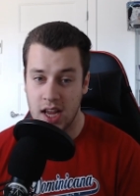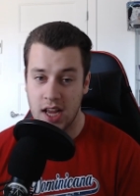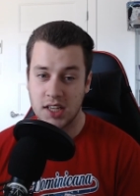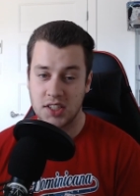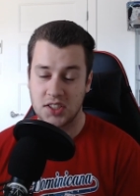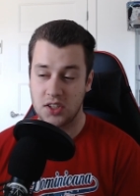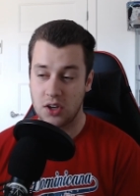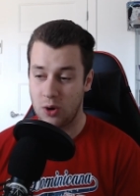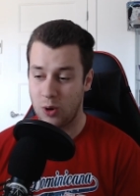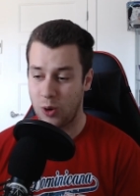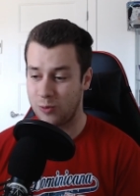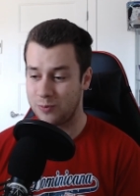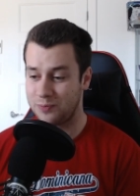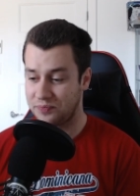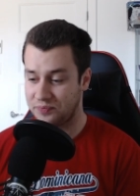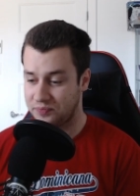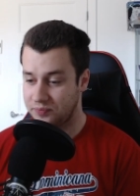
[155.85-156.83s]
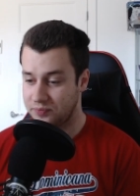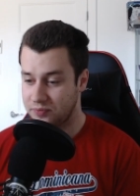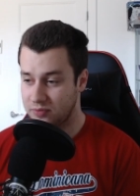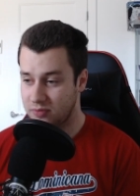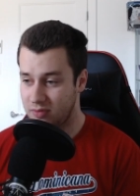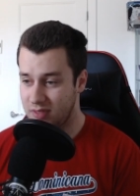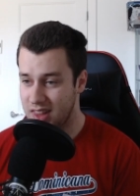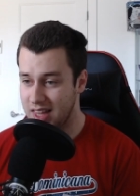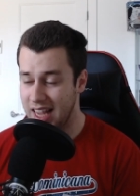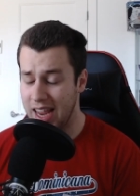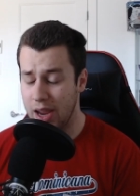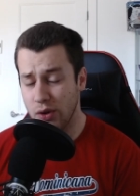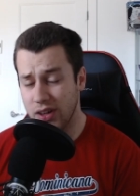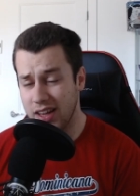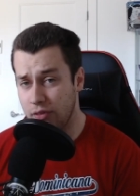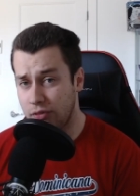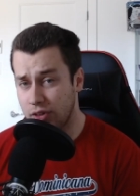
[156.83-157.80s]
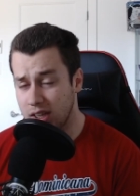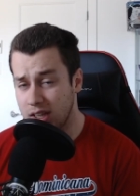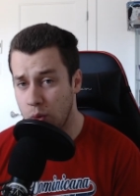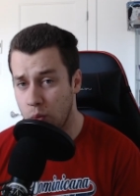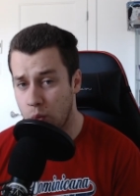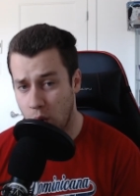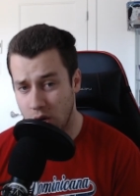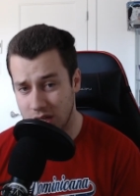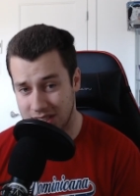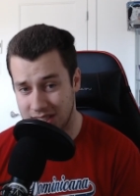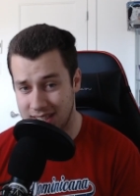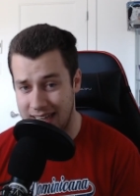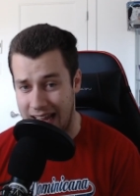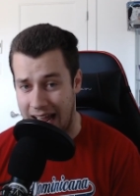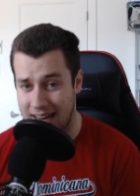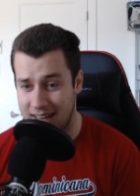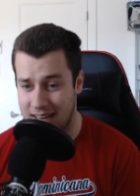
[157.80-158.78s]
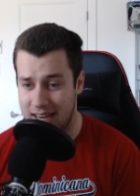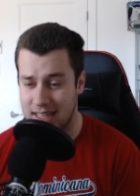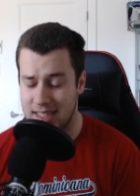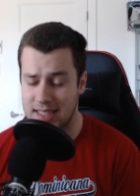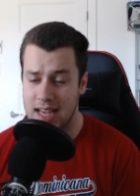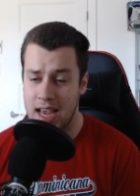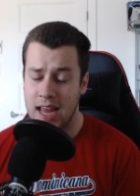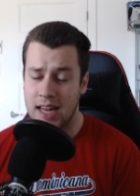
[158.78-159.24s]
So it definitely wasn't that nice.